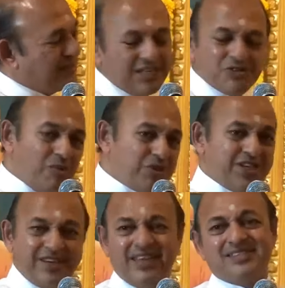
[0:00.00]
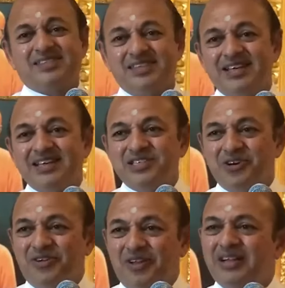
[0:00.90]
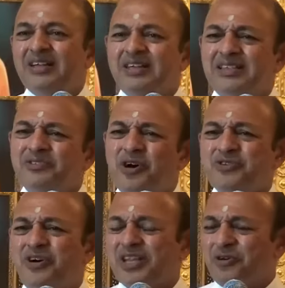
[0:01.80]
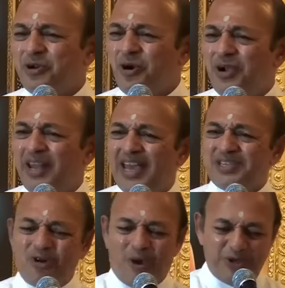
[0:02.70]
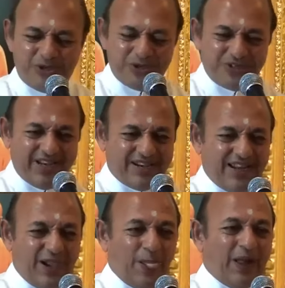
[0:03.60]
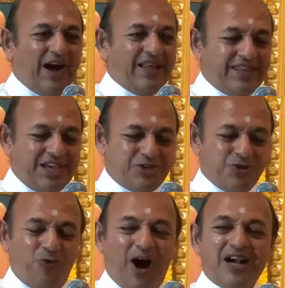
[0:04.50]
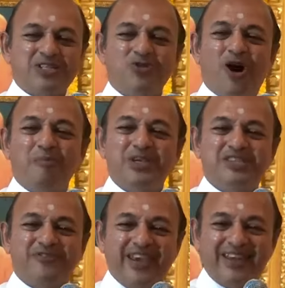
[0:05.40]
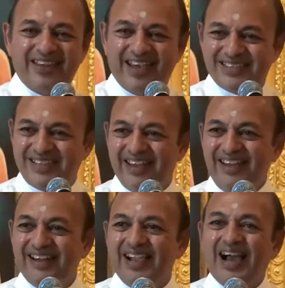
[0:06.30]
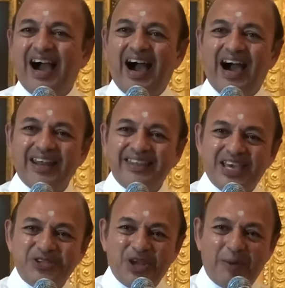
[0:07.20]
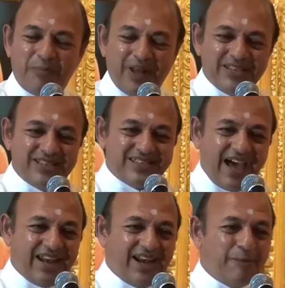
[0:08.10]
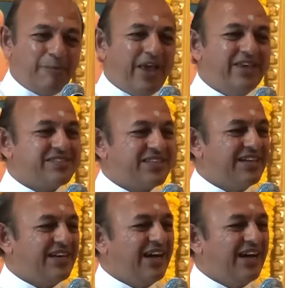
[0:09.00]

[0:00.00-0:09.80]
Then Swami said, yes. So those were the good old days Swami used to sit. And they used to wash Swami's feet nicely. And they used to apply the sandal paste.